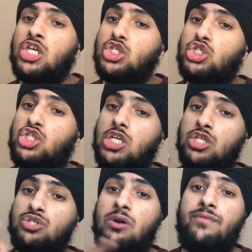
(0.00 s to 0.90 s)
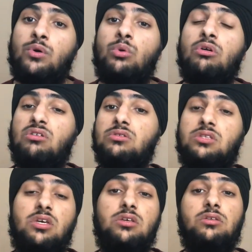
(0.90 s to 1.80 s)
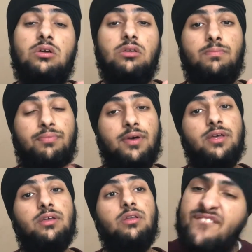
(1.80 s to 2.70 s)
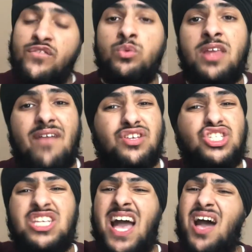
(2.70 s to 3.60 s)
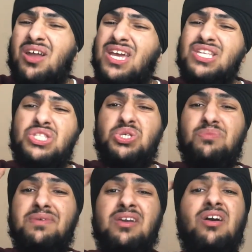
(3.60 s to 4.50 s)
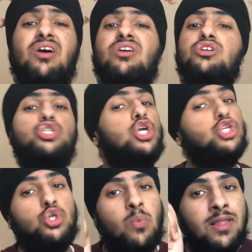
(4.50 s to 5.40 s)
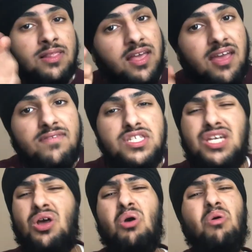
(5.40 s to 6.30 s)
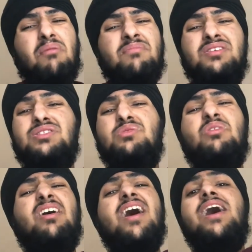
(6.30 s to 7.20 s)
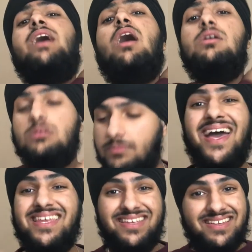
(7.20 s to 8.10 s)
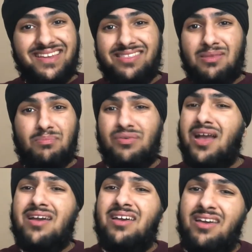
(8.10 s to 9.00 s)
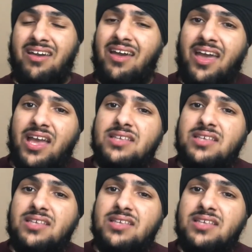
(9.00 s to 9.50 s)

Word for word: She's overworked and underpaid. You never shouted to be heard. You were lived in a woman's world. You're not the bride.